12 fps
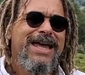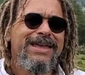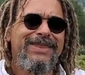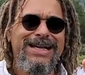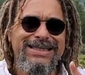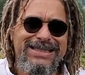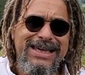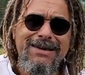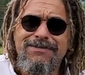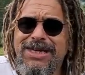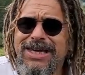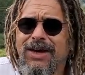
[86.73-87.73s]
That
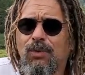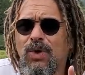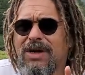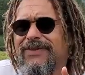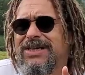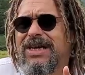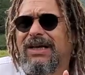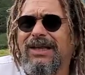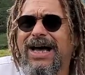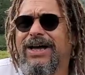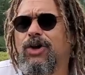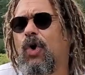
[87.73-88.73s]
same year, one of his
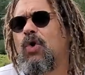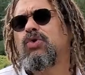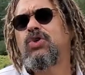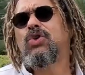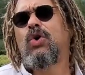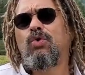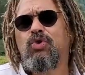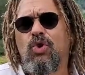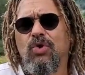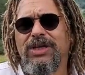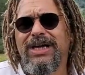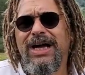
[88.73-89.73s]
clan, also called
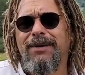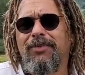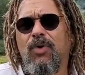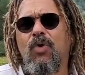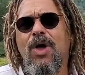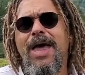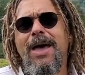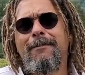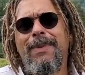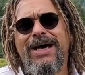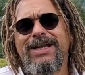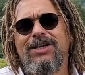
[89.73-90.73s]
John Campbell,
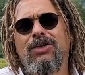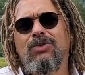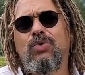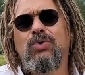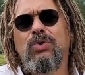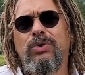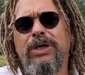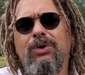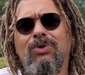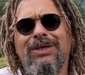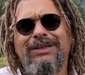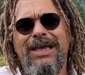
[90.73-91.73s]
married a local girl,
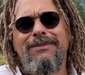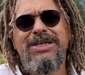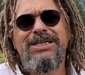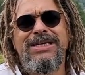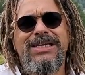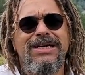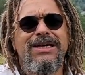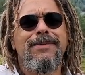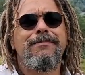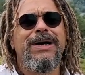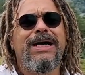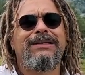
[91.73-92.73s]
Clementina
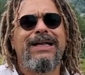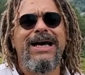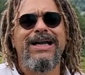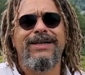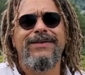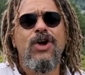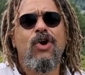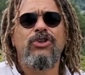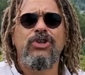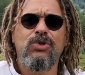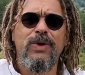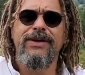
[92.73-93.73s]
McLaren, on the
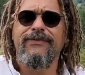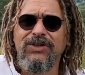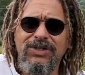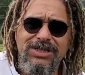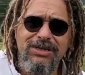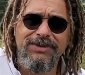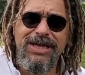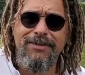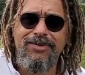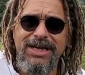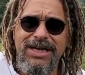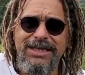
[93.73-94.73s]
21st of
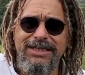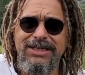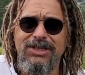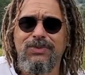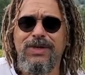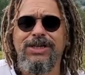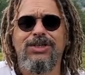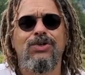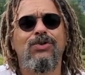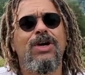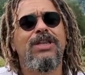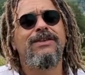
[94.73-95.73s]
September
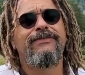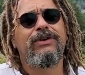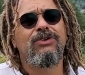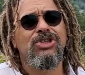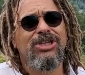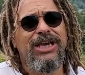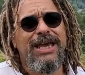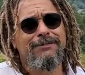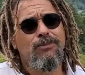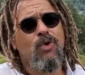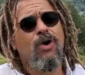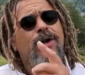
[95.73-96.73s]
1822 in the village of
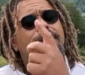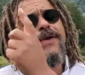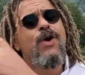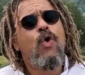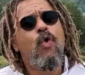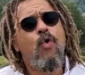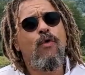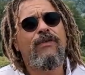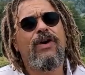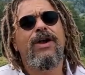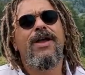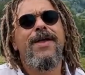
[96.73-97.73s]
Kenmore,
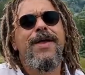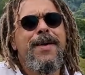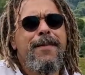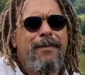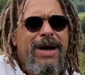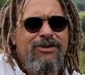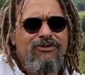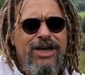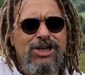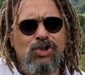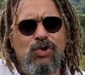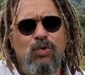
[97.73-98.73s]
over my
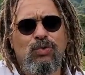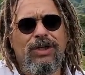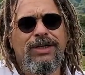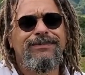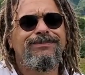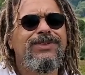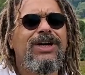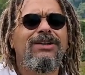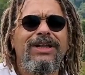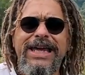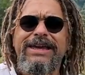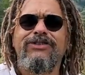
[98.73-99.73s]
right shoulder. Their
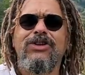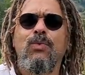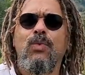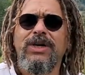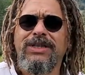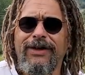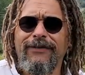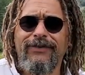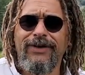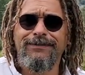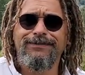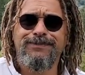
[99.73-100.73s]
lives were different.